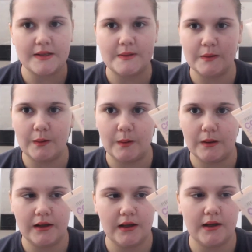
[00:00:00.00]
so
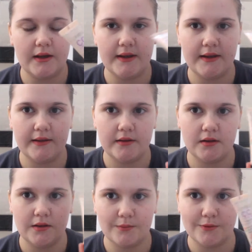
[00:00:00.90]
I
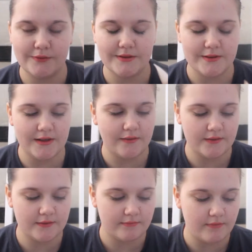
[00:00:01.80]
am going to take
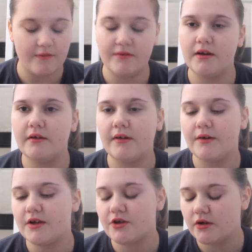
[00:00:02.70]
this rather than a
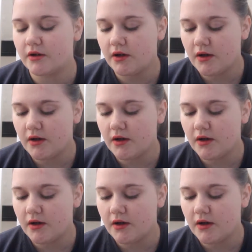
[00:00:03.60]
foundation.